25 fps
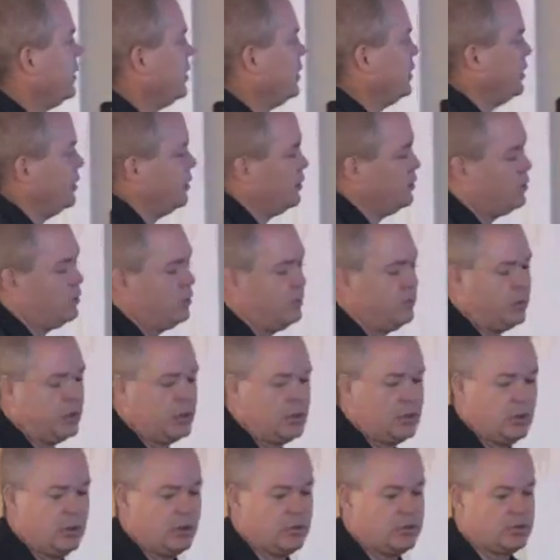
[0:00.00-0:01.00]
and could be
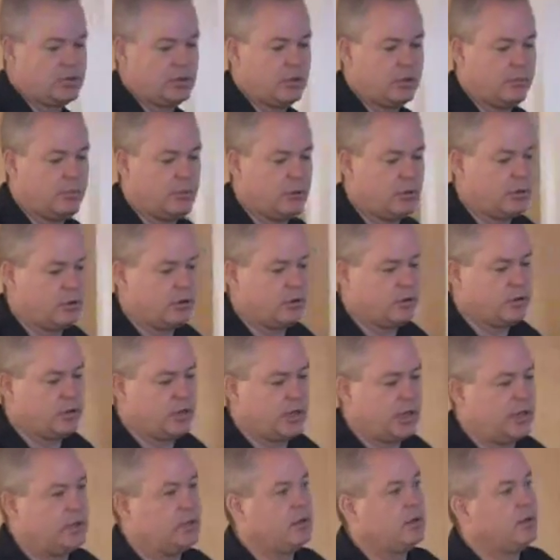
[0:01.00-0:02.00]
close to the murder
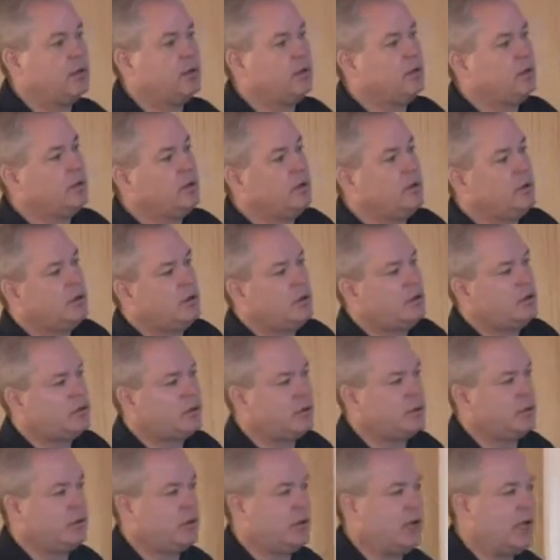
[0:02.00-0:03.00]
site.
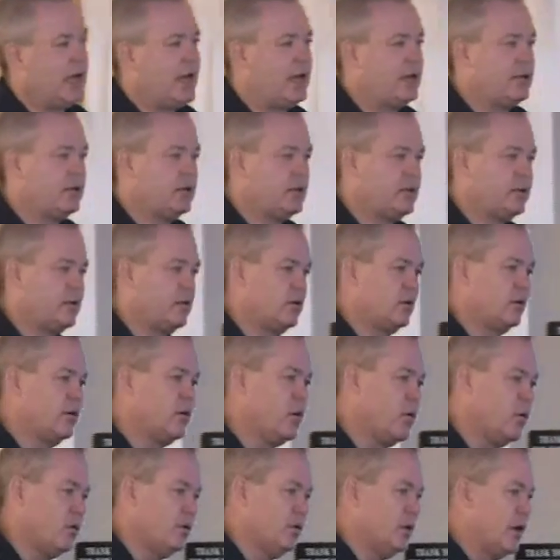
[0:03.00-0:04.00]
So they're
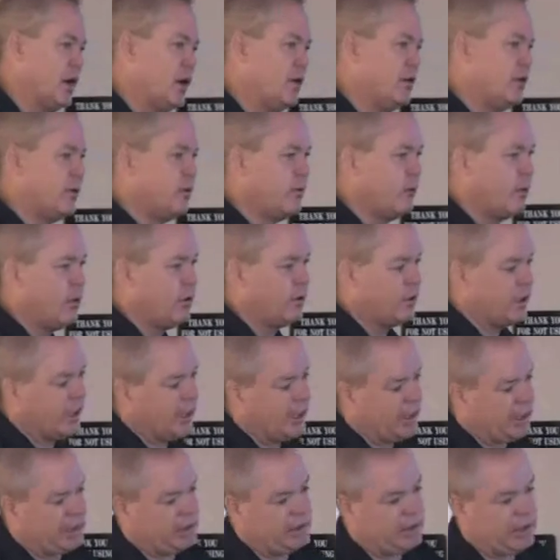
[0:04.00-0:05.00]
going down the road, they
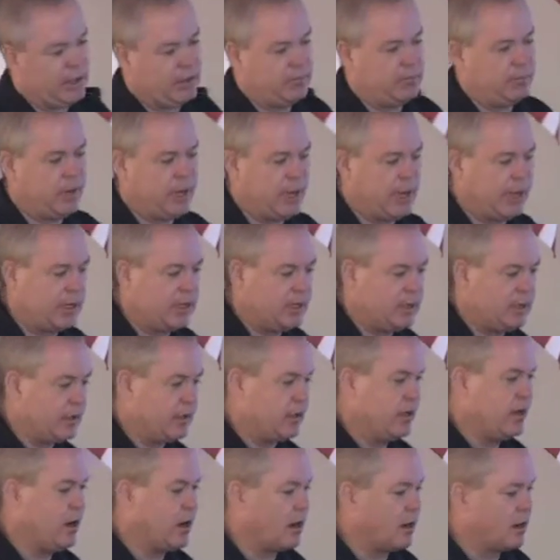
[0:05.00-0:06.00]
got a dead body in the
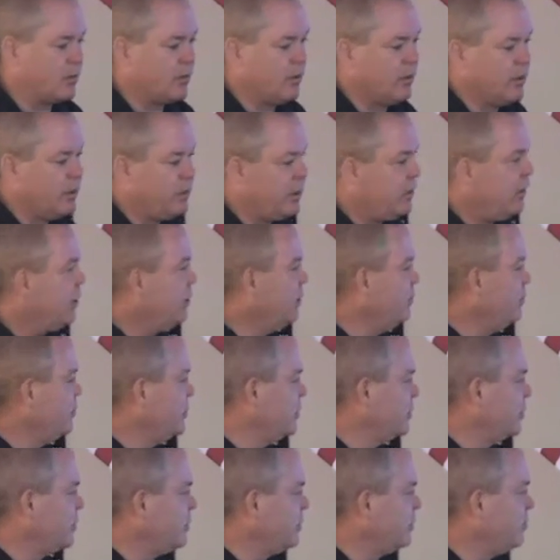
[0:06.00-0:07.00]
car with them,
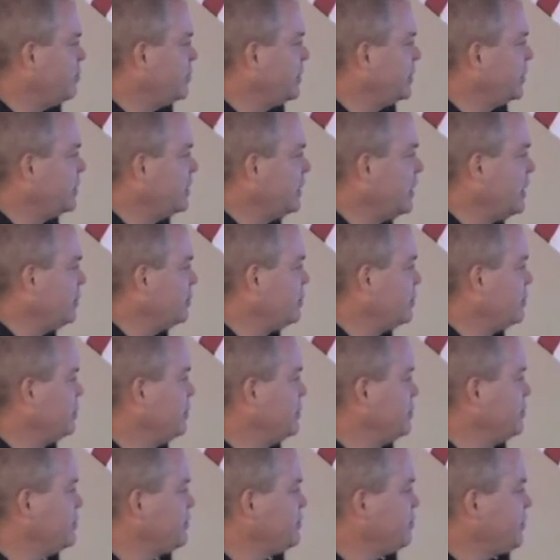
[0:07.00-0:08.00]
they're going to pick an
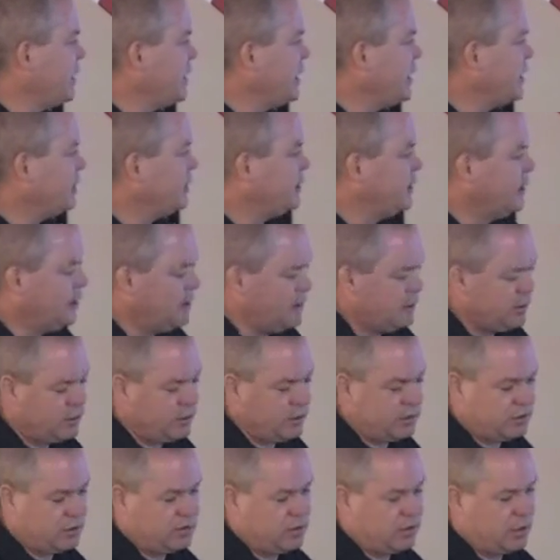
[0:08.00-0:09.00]
opportune spot,
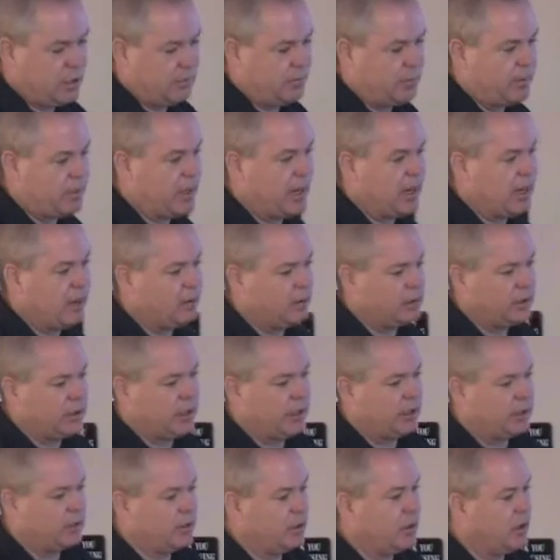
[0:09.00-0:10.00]
just dump it out
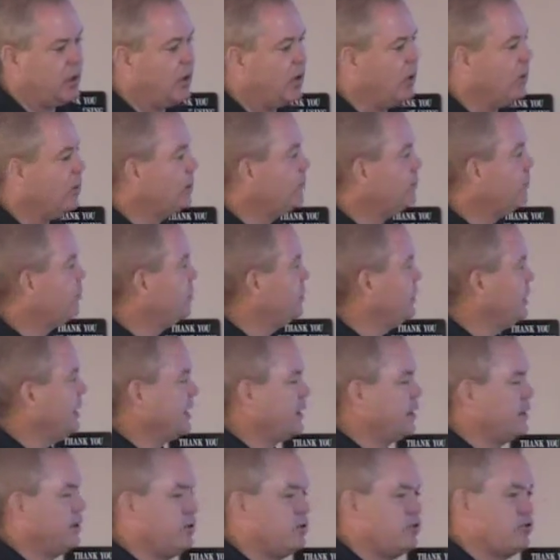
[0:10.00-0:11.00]
and go. They're
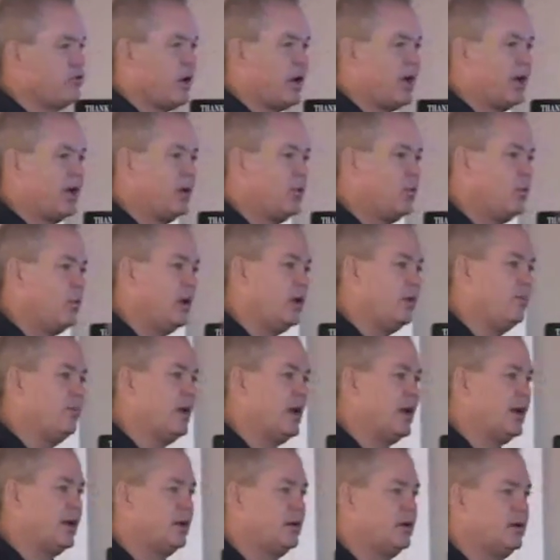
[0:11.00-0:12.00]
not going to drag it way
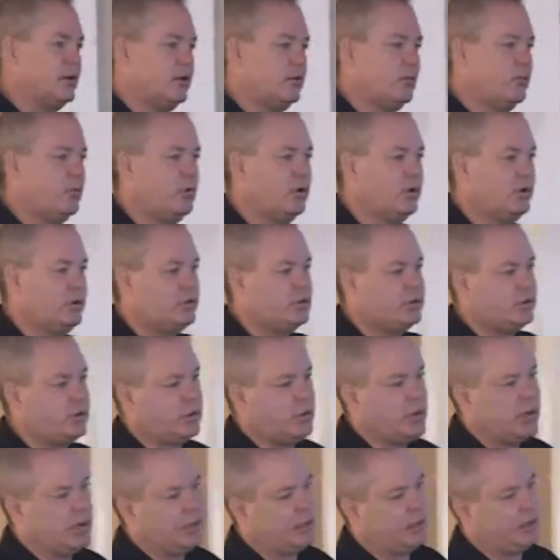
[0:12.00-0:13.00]
back into the woods, they're
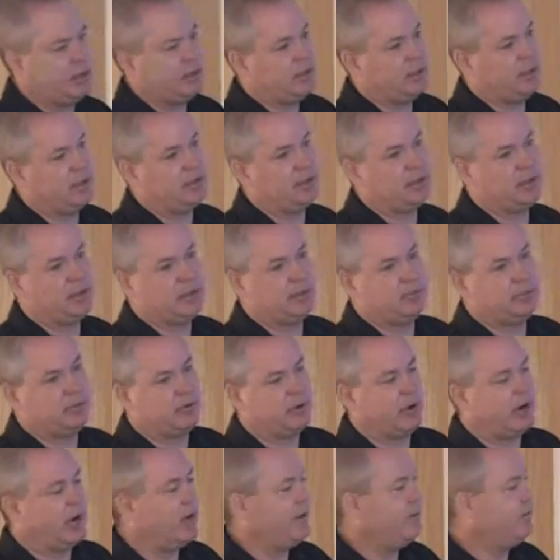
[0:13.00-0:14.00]
not going to dig a deep
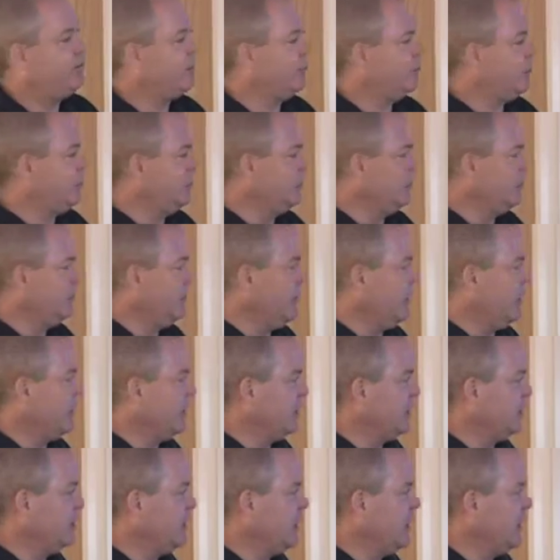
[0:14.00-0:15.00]
grave to put the
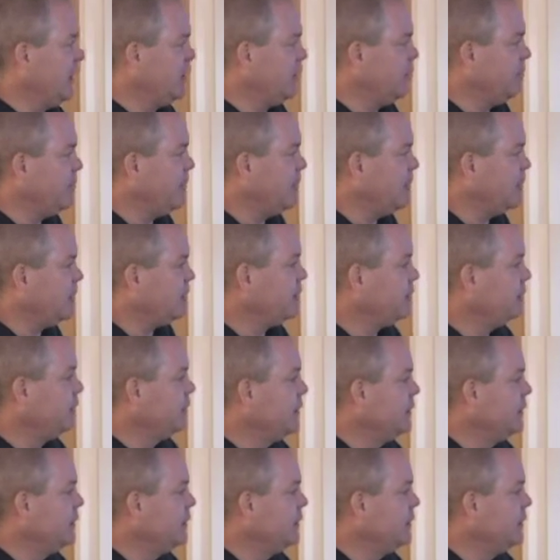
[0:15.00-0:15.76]
body in, to hide the body,